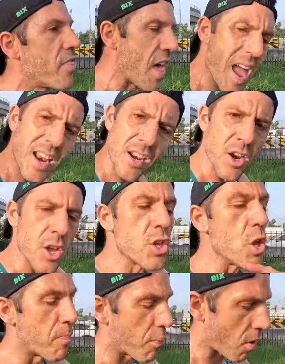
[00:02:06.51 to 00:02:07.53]
then
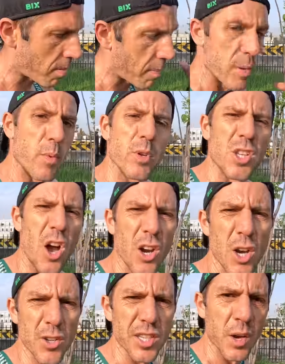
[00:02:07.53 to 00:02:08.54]
you probably will start
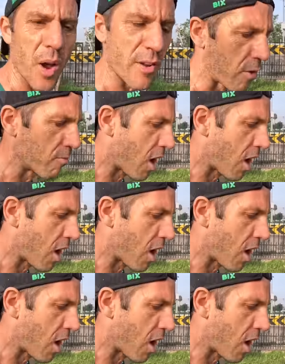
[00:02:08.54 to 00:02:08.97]
losing weight from